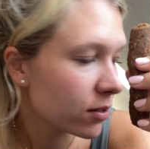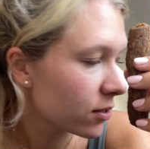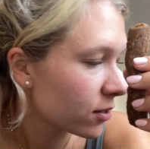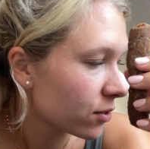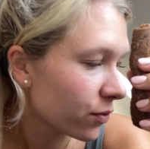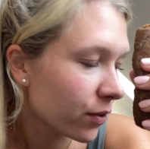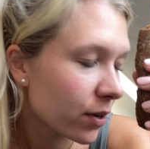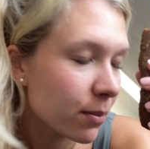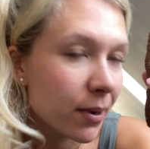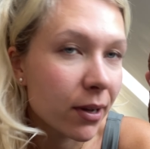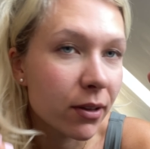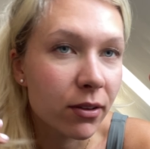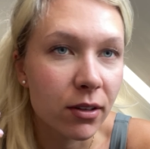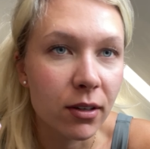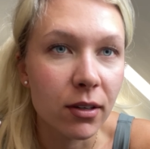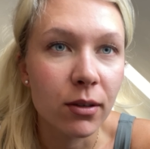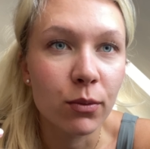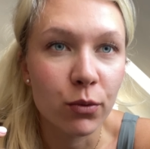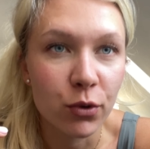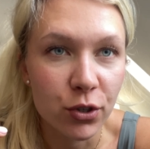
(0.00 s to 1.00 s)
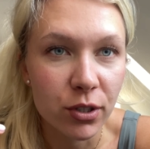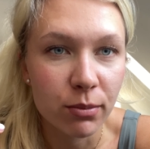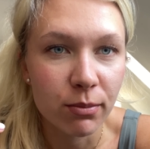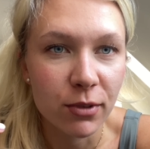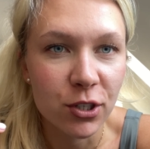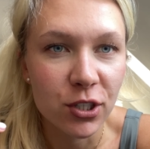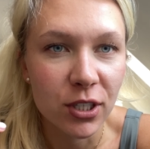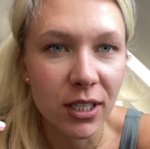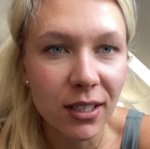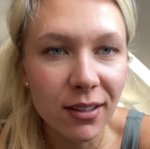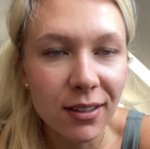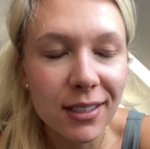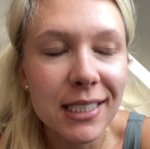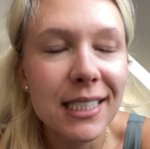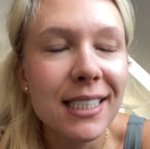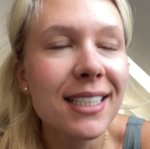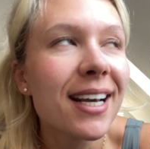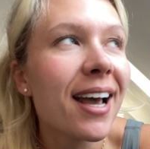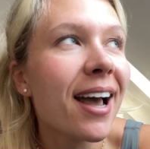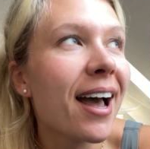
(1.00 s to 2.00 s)
Sorry about the washing machine.
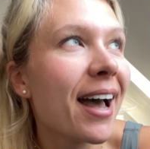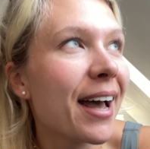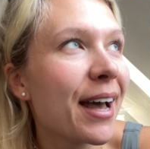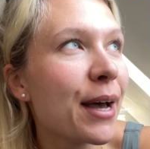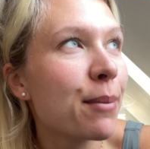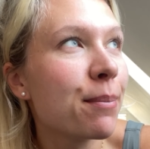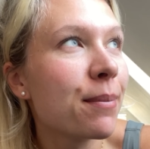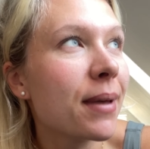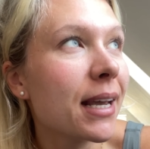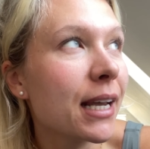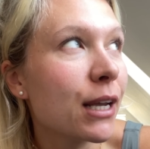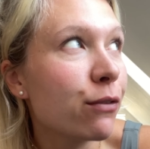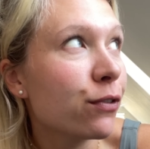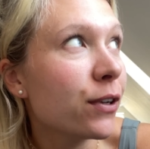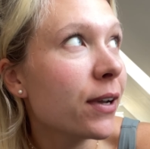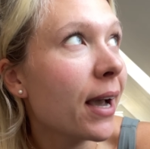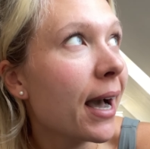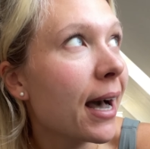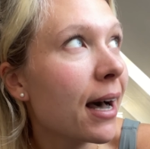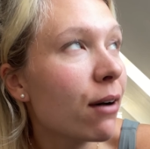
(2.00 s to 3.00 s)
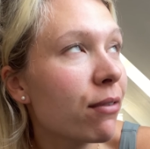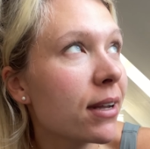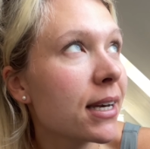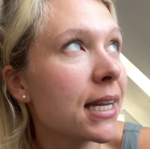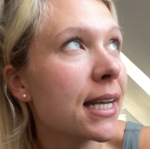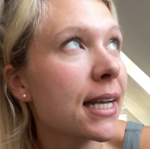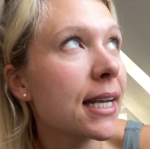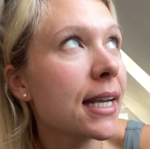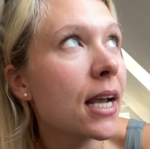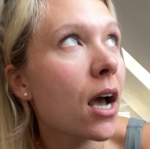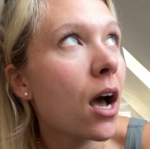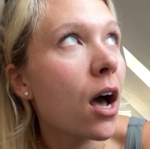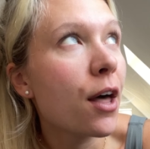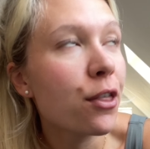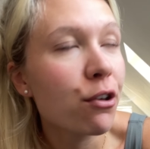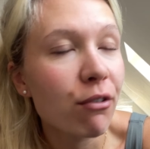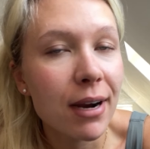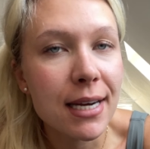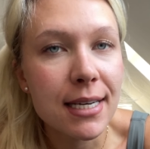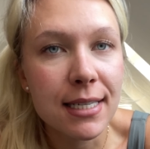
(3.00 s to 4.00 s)
If you have any
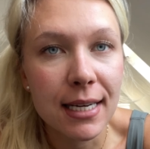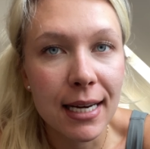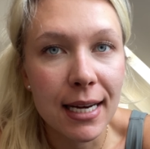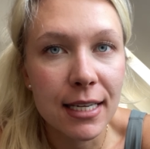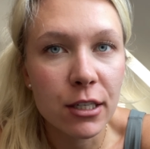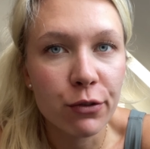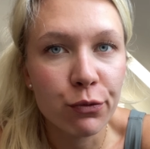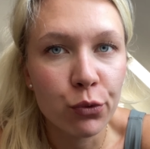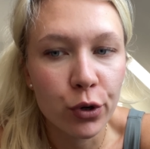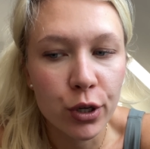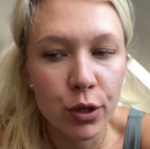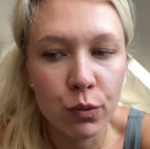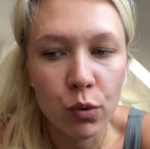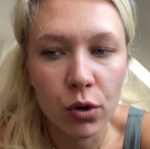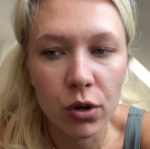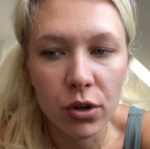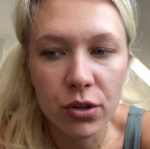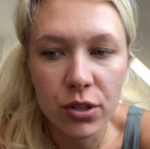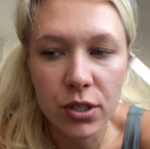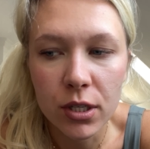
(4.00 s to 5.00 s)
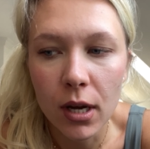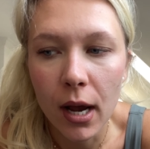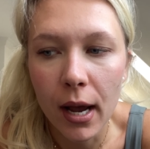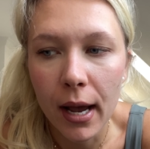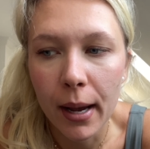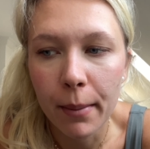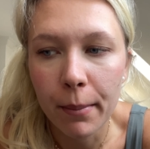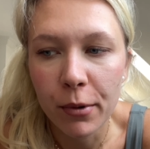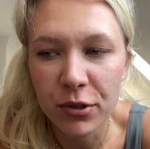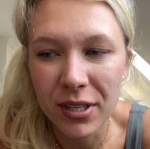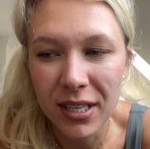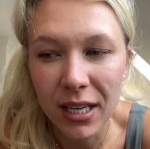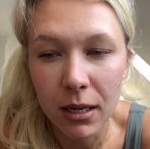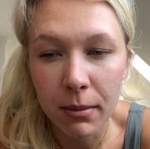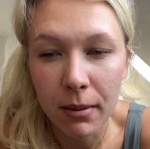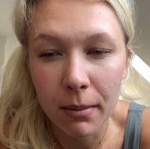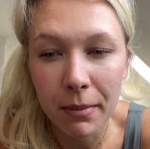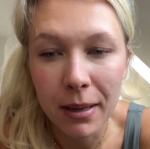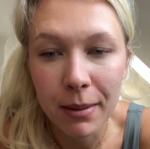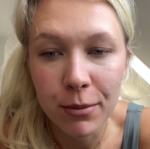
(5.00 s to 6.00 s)
other ideas of what you want, I was thinking
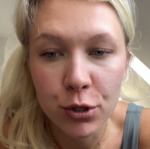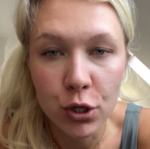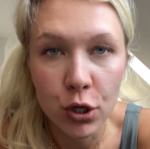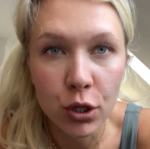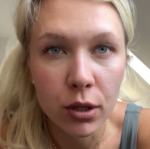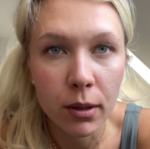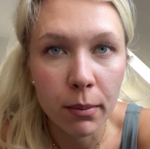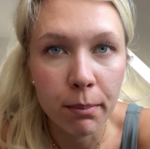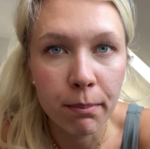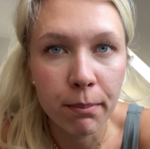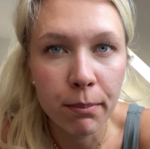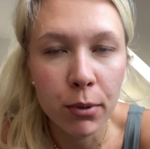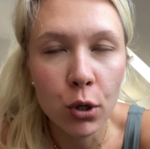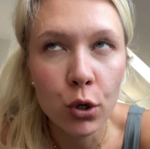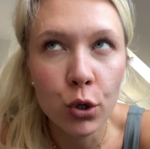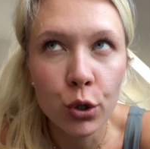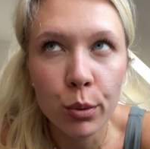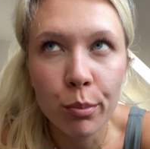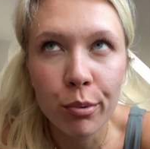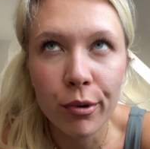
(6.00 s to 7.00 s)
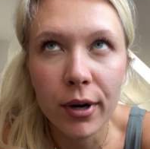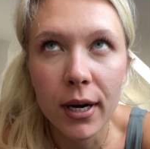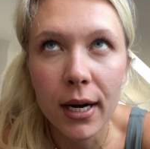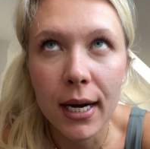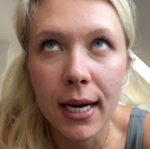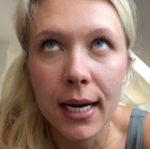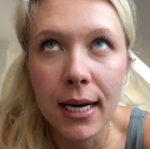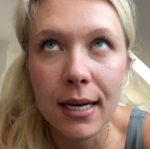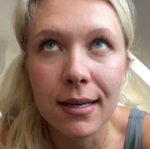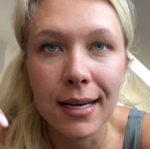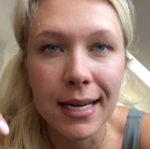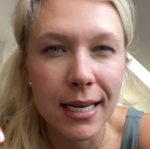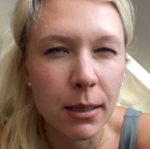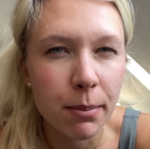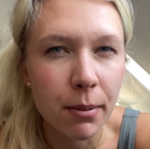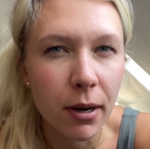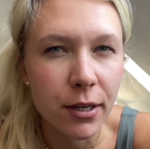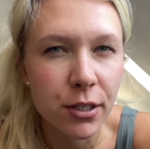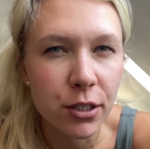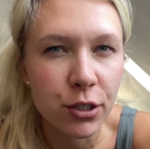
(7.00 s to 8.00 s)
about maybe doing the blueberry Naked
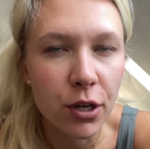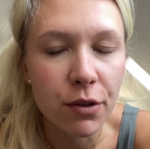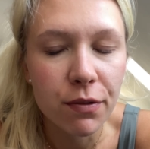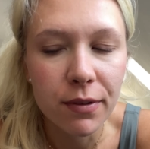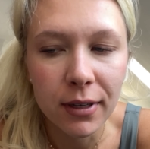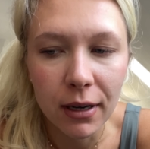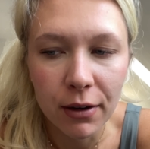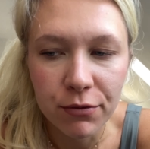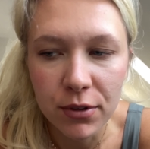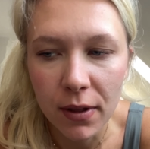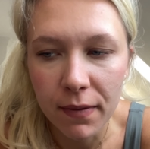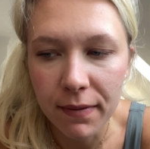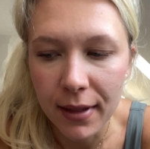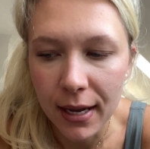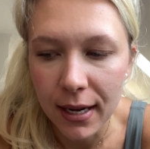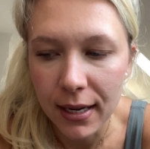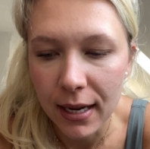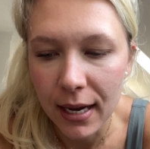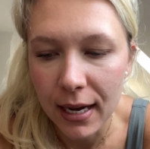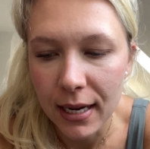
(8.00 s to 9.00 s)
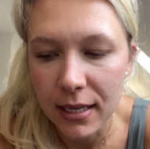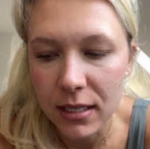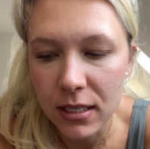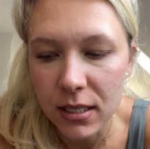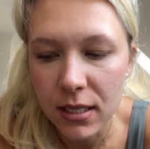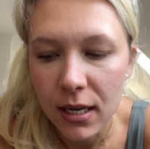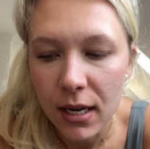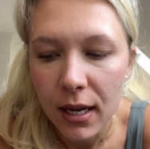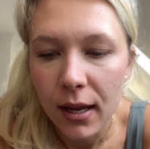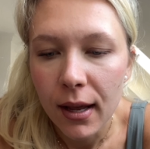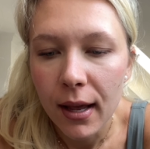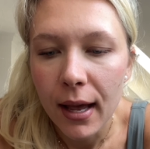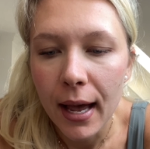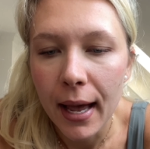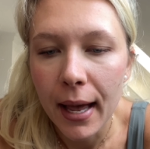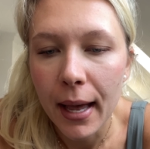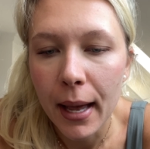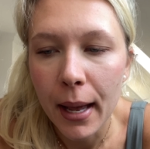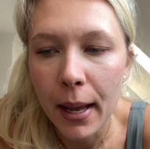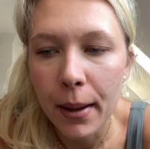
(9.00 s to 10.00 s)
Bars. I don't think I've done that yet.
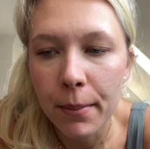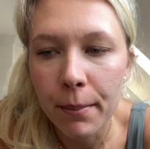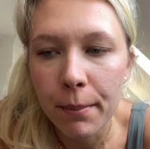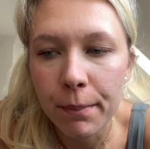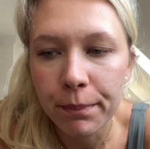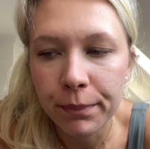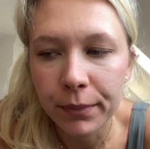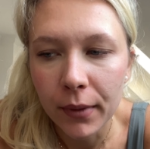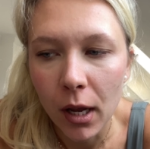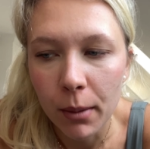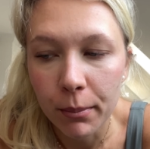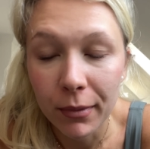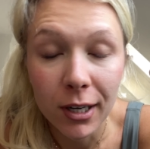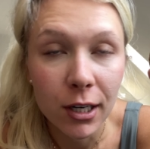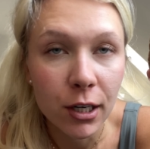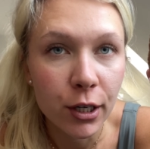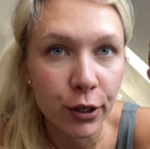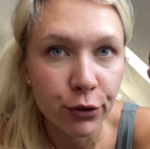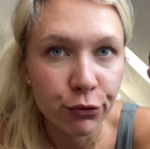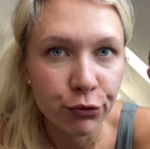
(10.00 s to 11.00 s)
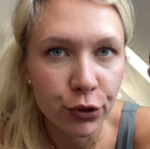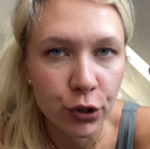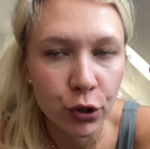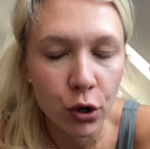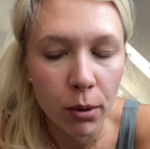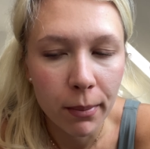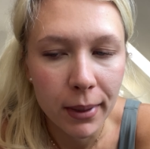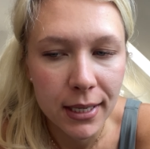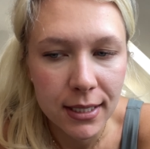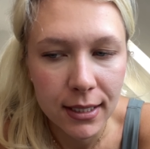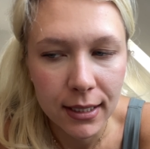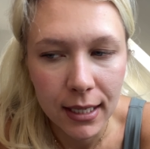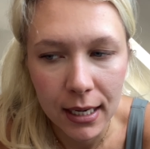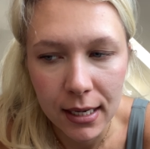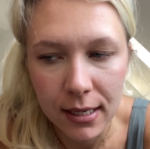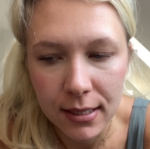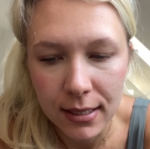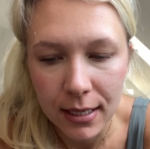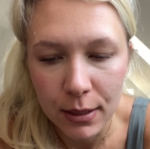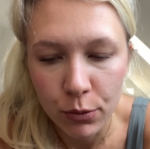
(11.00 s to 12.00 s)
I'm going to look through the comments again
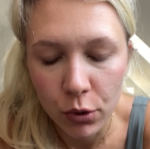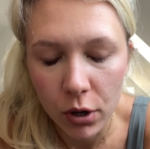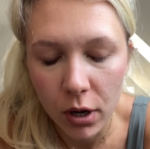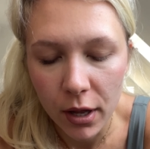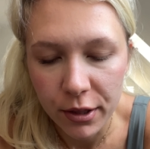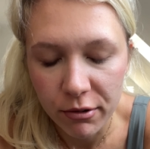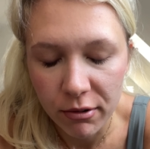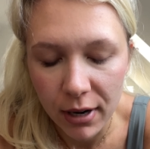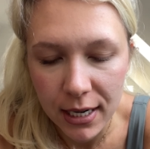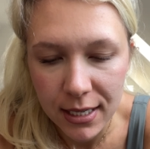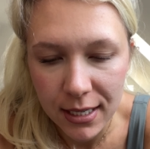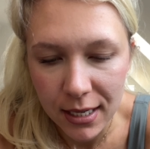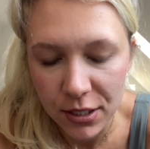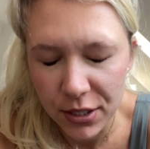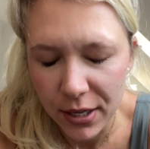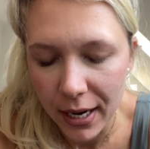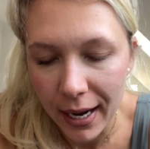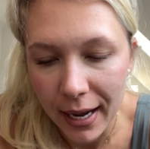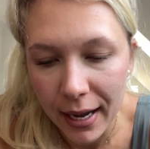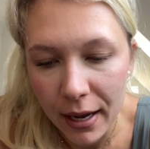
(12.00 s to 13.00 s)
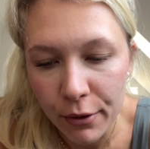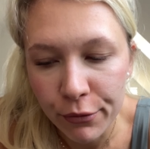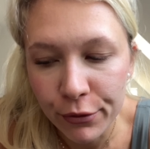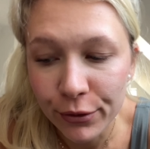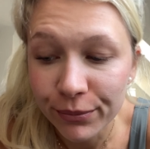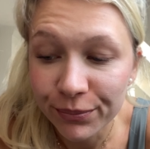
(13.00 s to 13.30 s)
and see what other ideas you have.